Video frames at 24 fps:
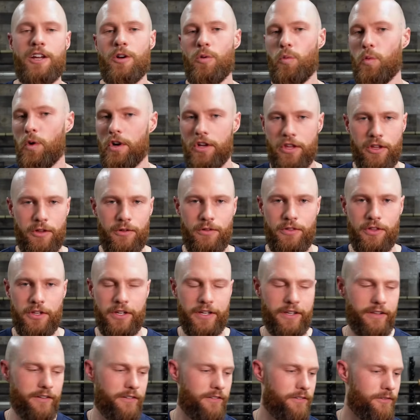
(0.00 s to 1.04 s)
What are you
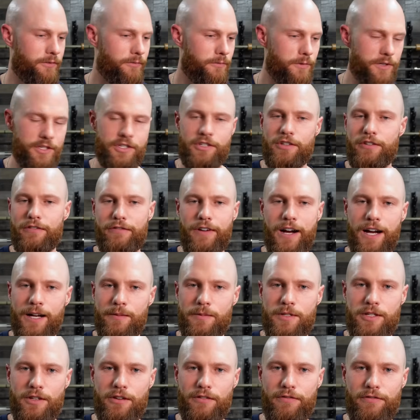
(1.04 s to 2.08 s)
thinking? What's your vibe
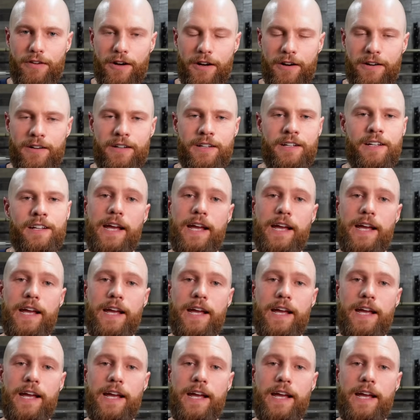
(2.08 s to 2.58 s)
so far?